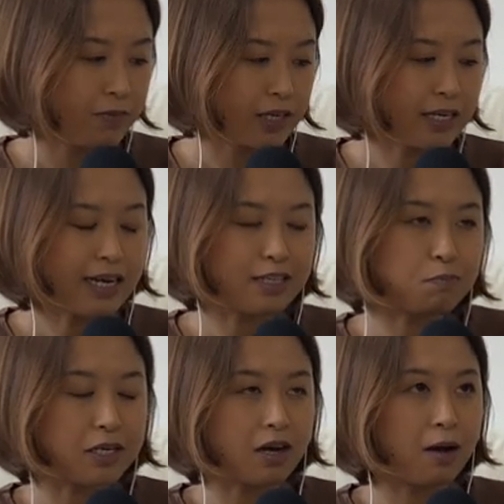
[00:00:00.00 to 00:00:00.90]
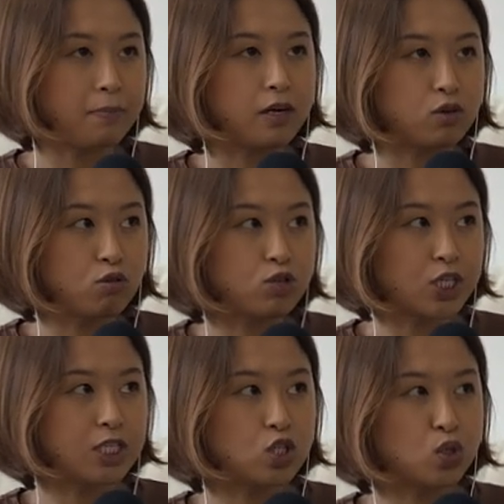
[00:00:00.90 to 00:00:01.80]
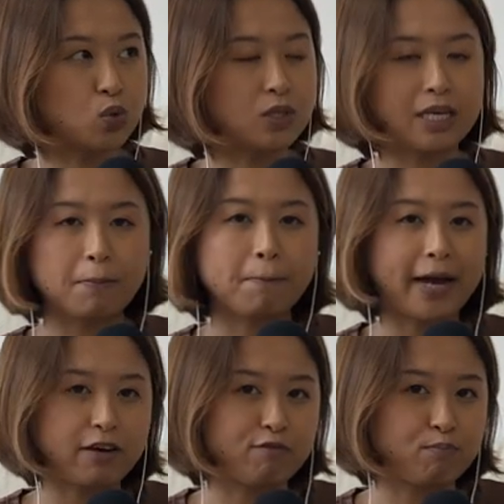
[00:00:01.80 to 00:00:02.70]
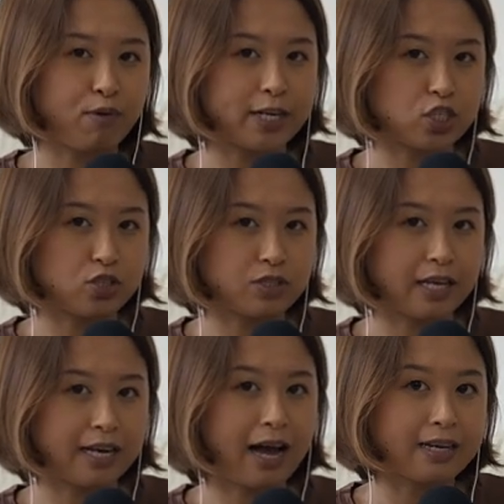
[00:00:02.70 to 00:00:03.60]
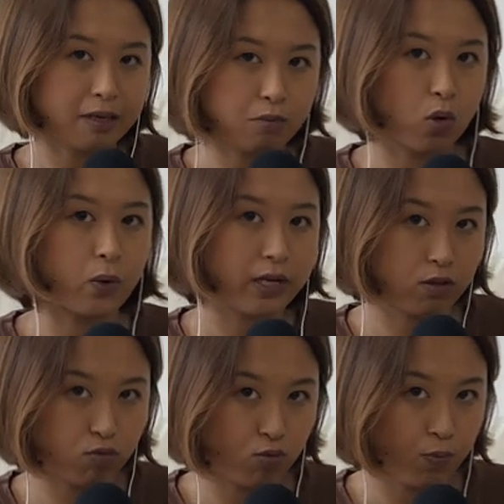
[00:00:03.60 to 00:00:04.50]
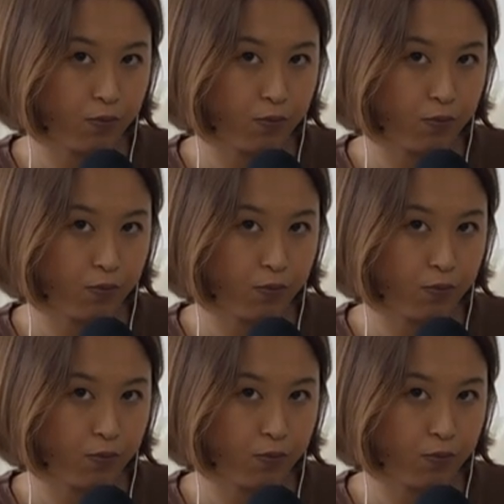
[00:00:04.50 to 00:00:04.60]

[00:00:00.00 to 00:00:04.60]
it has become a cushion to the impact of pressure that I am going through.